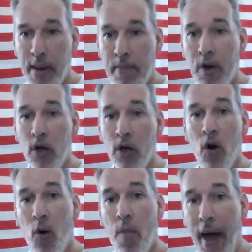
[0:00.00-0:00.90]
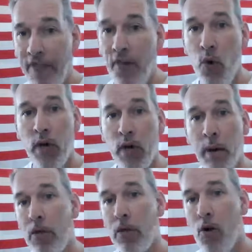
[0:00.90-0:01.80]
I'm going to hold back food.
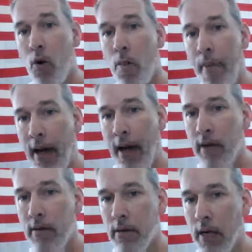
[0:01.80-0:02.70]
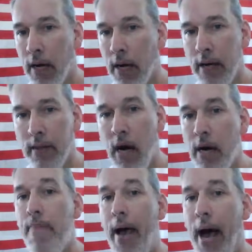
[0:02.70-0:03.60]
I'm going to hold back
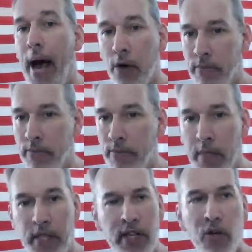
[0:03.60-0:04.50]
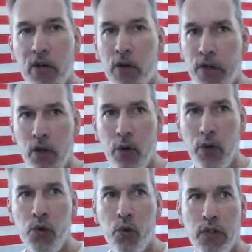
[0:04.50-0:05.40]
gunpowder and materials and
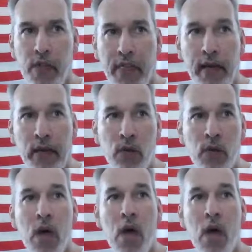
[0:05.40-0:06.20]
those sorts of things.